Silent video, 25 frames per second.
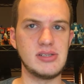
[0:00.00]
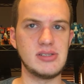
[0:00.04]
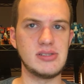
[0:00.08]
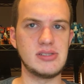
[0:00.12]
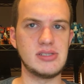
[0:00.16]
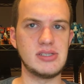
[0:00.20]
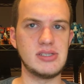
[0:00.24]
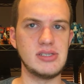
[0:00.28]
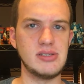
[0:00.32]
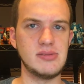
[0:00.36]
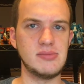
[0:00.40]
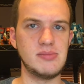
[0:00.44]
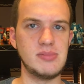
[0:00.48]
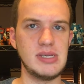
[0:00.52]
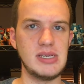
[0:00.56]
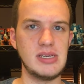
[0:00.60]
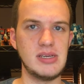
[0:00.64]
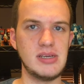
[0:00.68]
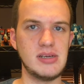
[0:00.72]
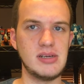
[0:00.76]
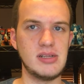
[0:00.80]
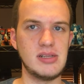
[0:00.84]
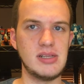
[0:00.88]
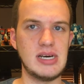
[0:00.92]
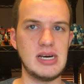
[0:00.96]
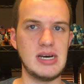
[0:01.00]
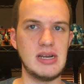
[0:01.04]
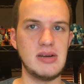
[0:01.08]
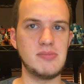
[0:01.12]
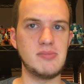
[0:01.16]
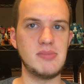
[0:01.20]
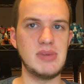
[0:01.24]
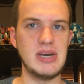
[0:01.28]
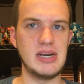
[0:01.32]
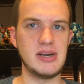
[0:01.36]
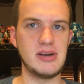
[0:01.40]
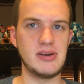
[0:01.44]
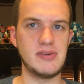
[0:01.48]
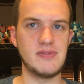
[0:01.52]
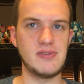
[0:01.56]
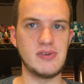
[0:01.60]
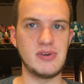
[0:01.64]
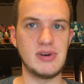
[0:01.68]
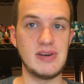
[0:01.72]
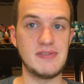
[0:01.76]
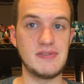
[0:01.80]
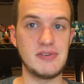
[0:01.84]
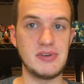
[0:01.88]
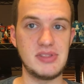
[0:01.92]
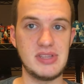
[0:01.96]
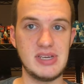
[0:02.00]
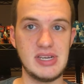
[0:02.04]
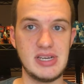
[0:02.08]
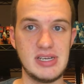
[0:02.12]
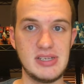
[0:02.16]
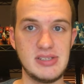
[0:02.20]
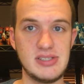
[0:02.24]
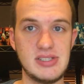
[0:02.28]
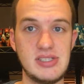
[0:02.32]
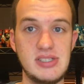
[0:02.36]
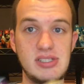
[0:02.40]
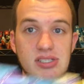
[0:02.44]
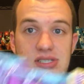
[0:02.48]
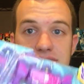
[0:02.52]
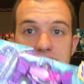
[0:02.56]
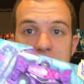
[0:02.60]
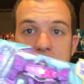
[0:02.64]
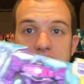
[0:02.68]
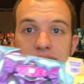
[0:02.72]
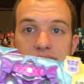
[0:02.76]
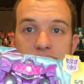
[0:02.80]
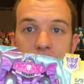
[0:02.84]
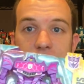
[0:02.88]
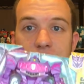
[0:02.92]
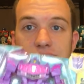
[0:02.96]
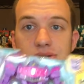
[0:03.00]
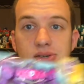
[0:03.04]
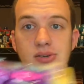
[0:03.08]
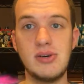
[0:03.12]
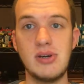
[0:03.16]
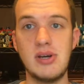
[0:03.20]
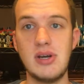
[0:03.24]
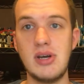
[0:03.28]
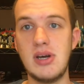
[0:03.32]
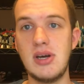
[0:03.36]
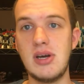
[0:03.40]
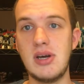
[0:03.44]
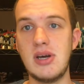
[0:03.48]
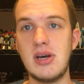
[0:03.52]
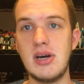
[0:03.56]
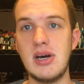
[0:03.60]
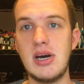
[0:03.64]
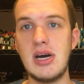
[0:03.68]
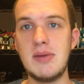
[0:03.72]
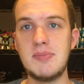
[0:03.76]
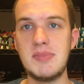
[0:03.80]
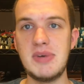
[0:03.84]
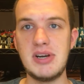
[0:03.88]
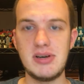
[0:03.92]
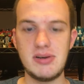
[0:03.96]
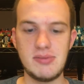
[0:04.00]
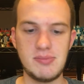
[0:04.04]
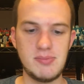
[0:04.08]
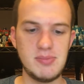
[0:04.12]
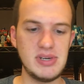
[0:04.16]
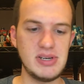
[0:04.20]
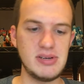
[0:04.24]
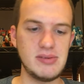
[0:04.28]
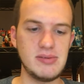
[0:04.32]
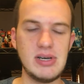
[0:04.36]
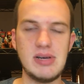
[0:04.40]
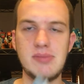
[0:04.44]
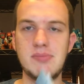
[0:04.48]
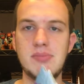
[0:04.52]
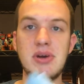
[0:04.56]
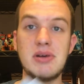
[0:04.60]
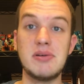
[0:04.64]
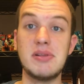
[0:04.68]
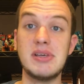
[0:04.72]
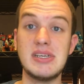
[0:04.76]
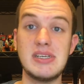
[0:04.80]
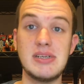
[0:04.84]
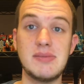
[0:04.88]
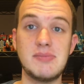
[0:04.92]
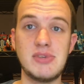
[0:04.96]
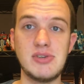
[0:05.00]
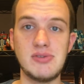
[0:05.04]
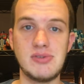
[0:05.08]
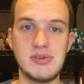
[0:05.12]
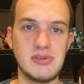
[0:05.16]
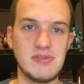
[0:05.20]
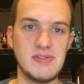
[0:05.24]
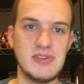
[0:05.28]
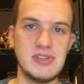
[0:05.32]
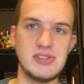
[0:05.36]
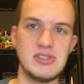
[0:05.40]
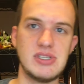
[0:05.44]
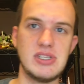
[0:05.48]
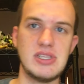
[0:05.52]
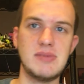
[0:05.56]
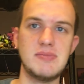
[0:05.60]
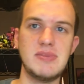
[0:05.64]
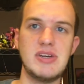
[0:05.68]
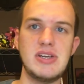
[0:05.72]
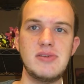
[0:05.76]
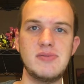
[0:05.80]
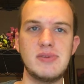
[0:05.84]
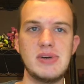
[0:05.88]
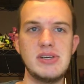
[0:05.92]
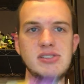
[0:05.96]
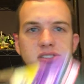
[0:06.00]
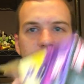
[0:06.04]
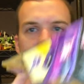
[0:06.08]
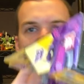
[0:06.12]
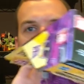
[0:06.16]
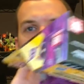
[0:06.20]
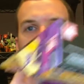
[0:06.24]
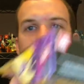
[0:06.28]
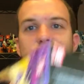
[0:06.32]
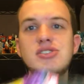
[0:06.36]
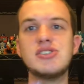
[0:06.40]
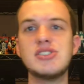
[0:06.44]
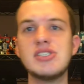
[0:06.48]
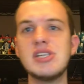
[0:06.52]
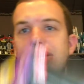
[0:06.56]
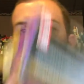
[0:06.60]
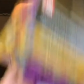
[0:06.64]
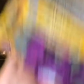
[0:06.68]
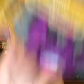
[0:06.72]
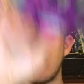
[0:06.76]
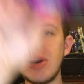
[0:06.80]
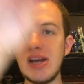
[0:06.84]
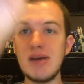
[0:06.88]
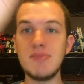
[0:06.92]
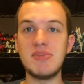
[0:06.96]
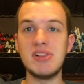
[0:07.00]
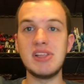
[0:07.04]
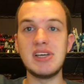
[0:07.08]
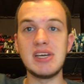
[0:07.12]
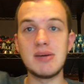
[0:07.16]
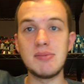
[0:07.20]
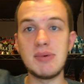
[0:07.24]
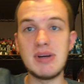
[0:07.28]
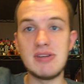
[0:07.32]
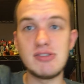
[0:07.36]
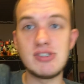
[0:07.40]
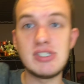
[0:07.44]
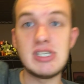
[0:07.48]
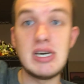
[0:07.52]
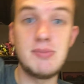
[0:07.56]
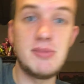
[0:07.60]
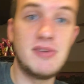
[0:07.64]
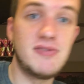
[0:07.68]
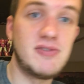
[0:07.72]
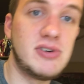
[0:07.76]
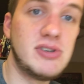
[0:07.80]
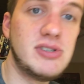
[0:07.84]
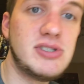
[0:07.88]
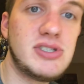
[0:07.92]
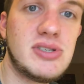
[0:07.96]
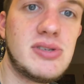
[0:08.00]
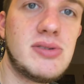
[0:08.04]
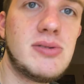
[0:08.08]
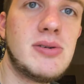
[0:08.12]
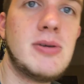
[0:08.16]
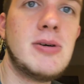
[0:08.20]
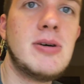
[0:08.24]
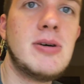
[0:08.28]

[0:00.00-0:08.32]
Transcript: still be a lot better for everything else, since these two are better, but I'll probably end up doing reviews on them anyway, so I should stop rambling about Cyberverse